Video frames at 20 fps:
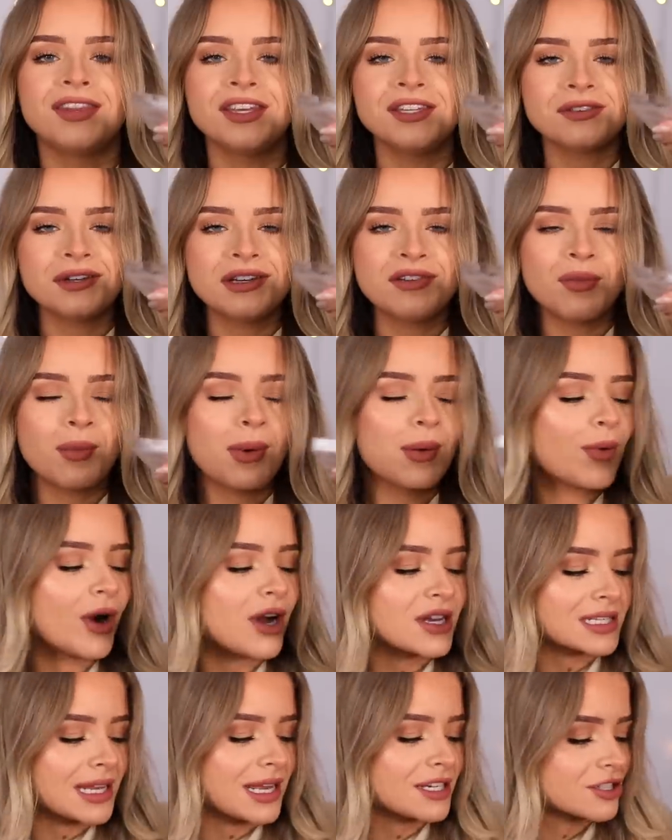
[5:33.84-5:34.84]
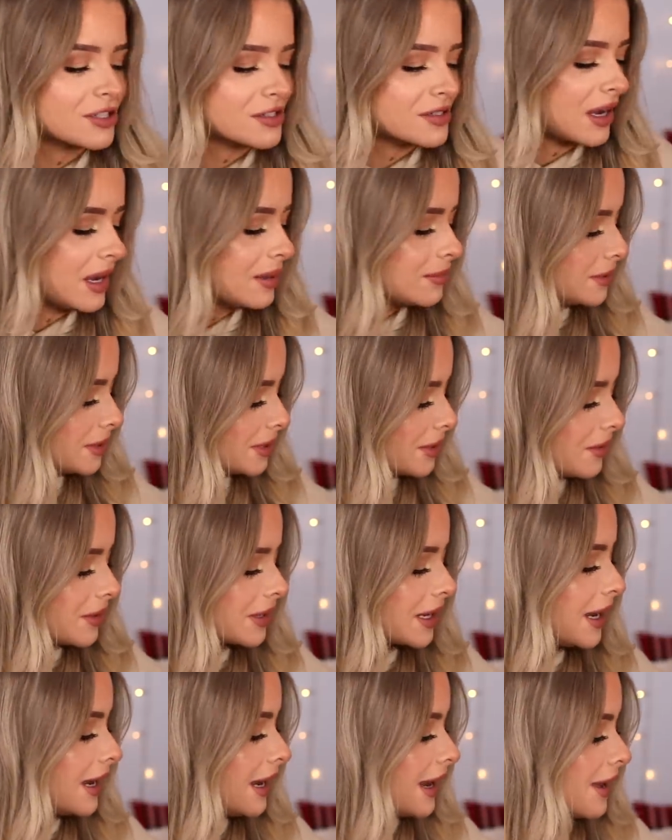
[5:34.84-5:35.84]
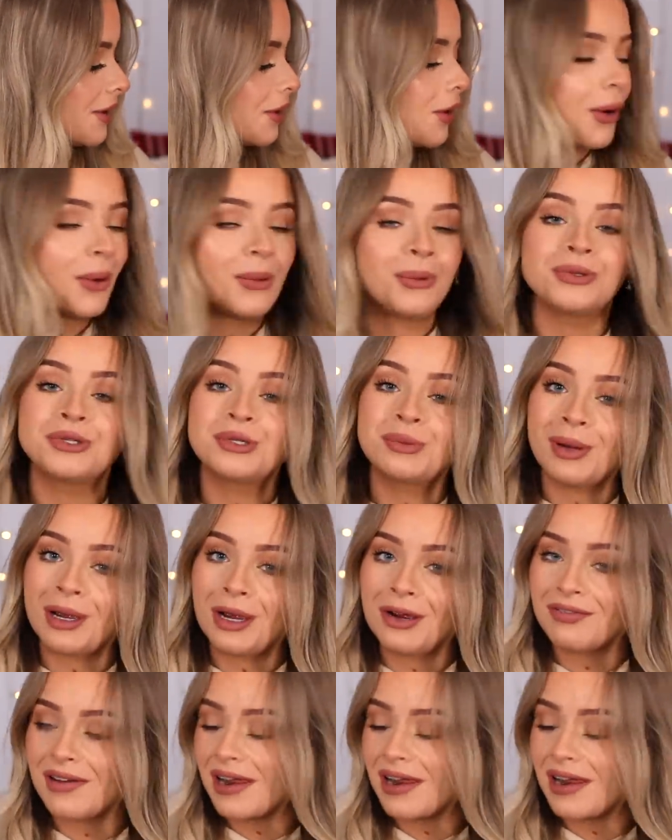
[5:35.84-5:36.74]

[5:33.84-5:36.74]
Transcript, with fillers: These aren't even my worst lashes. I'm gonna go and get an older pair of